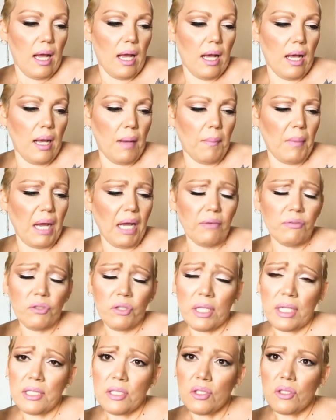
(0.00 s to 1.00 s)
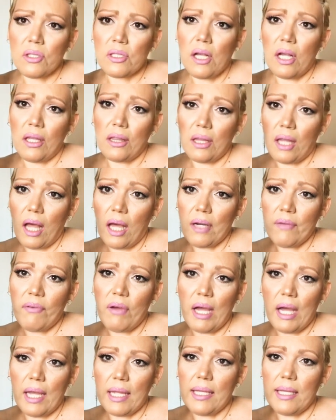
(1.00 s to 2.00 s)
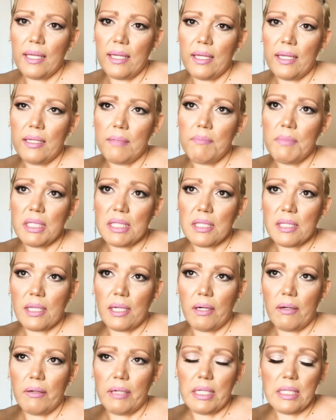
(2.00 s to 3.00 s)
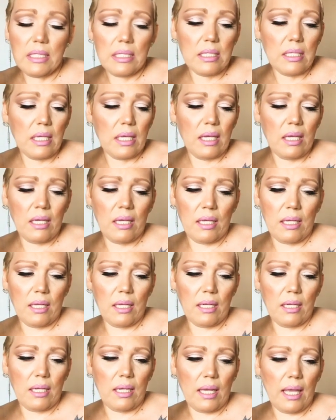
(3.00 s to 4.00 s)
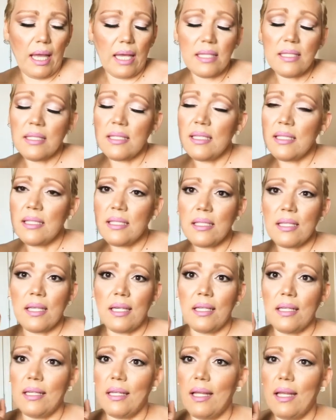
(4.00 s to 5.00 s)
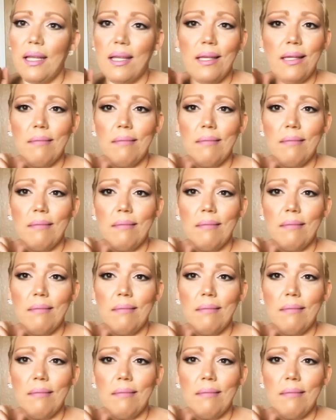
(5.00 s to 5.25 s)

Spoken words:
I've tried a lot of high-end mascaras, and Essence kills